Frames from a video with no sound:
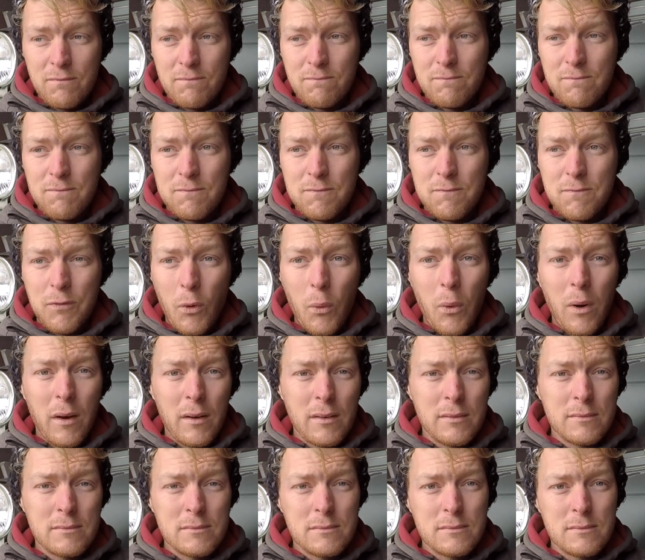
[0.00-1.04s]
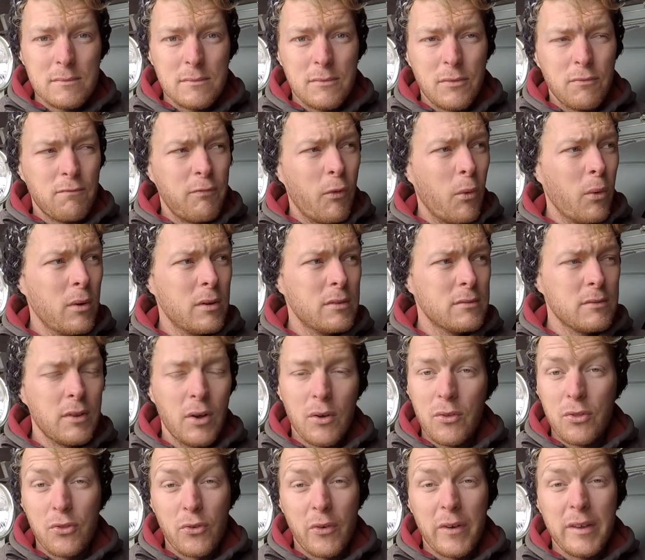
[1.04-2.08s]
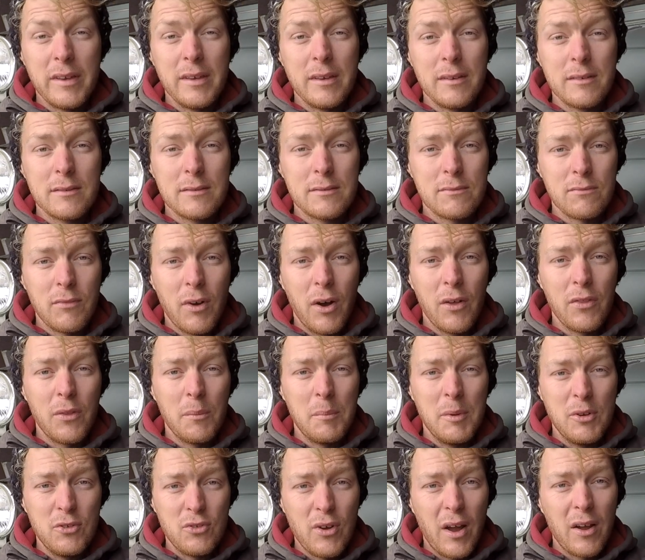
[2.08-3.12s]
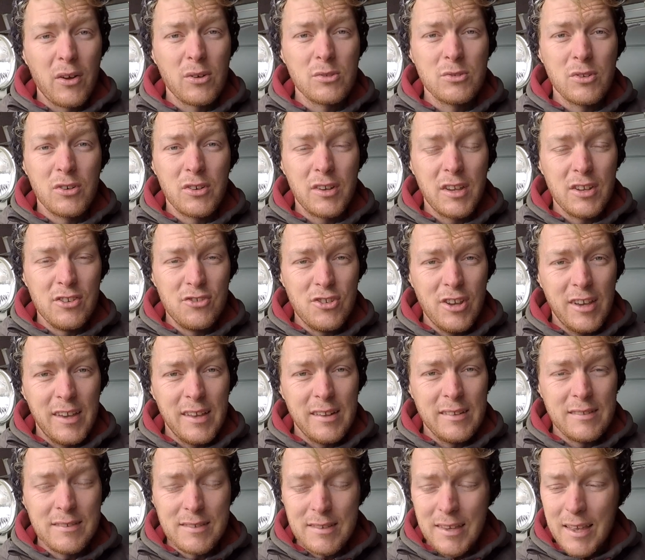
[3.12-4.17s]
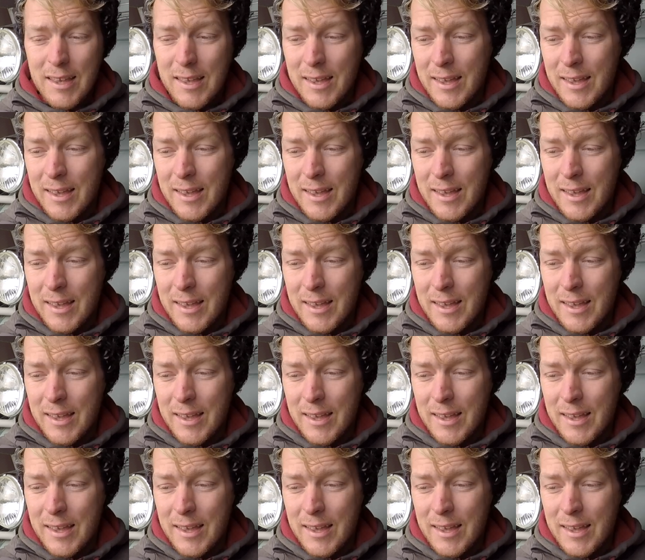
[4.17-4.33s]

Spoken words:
three rather bedraggled looking chickens.